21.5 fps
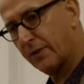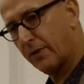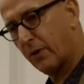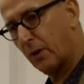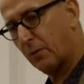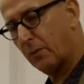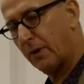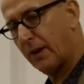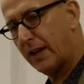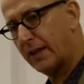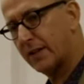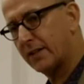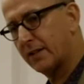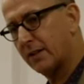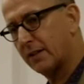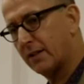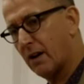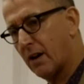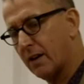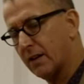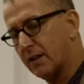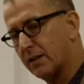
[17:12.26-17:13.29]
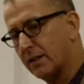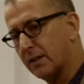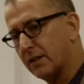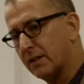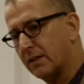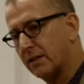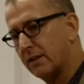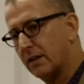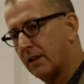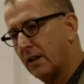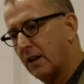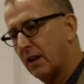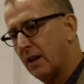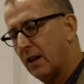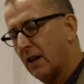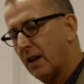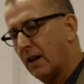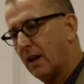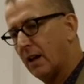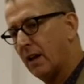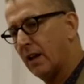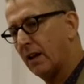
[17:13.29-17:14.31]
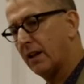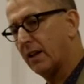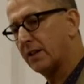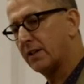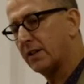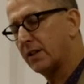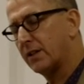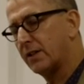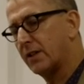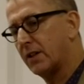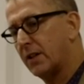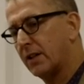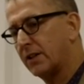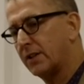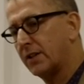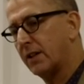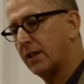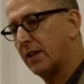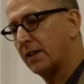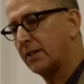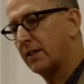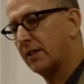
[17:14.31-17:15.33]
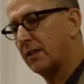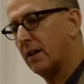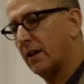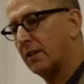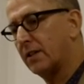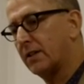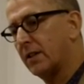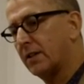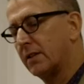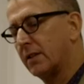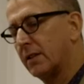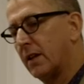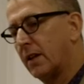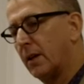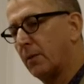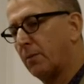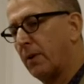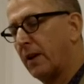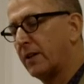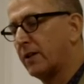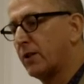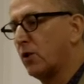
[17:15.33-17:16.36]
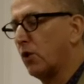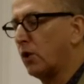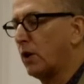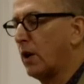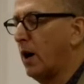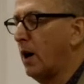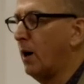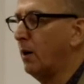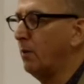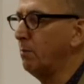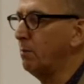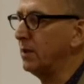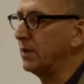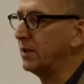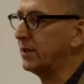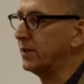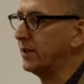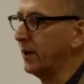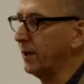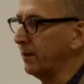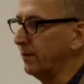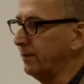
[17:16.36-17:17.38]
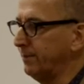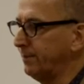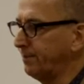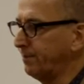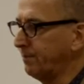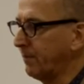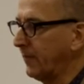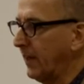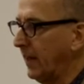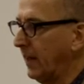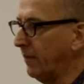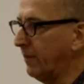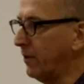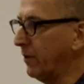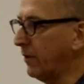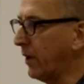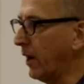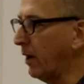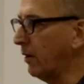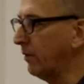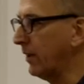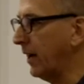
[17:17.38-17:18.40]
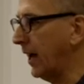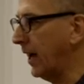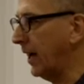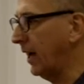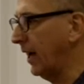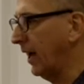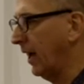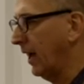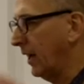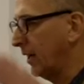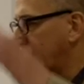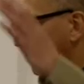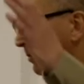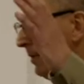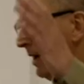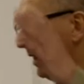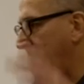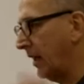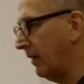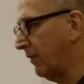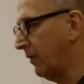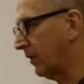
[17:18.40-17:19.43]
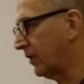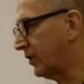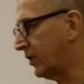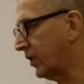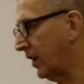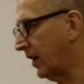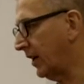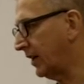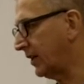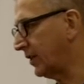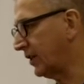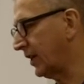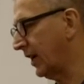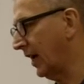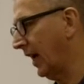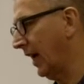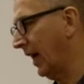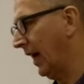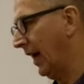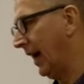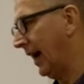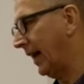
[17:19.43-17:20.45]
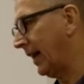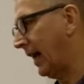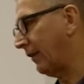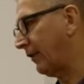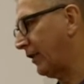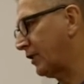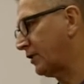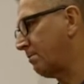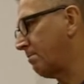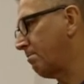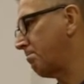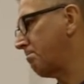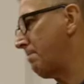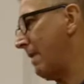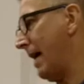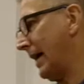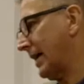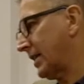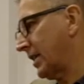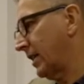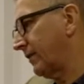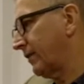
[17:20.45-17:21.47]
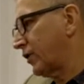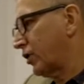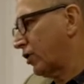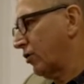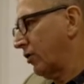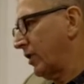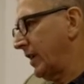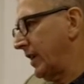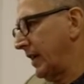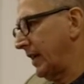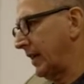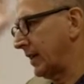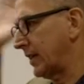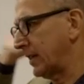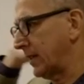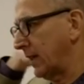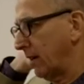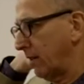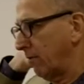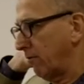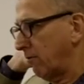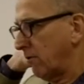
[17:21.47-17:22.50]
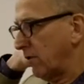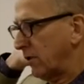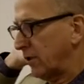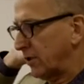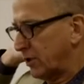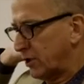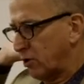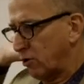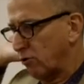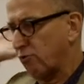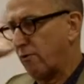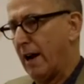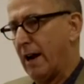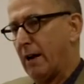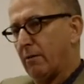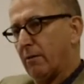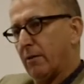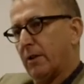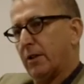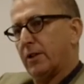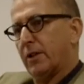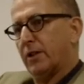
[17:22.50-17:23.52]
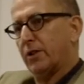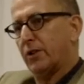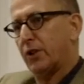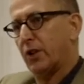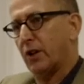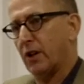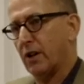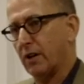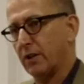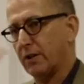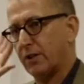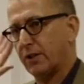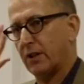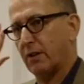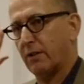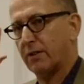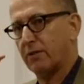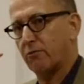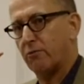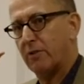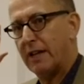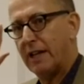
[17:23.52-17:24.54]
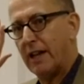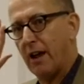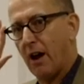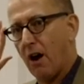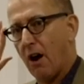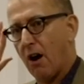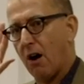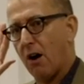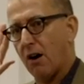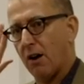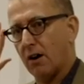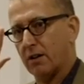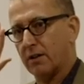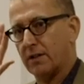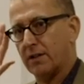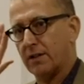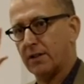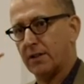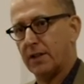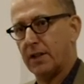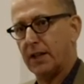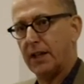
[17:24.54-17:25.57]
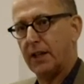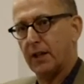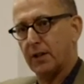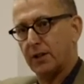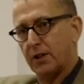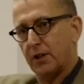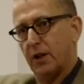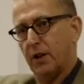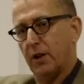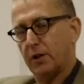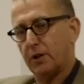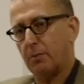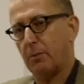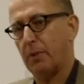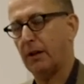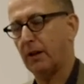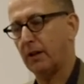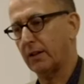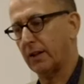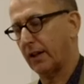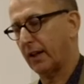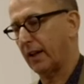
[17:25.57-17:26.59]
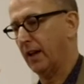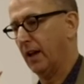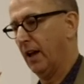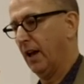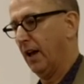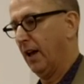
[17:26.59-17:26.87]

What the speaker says: from Leicester Diocese. Now, there's a church in Leicester Diocese in a place called Humberstone. If you go there, it's a medieval church, and they have these massive trees that surround the church. So it's really hard to see the church building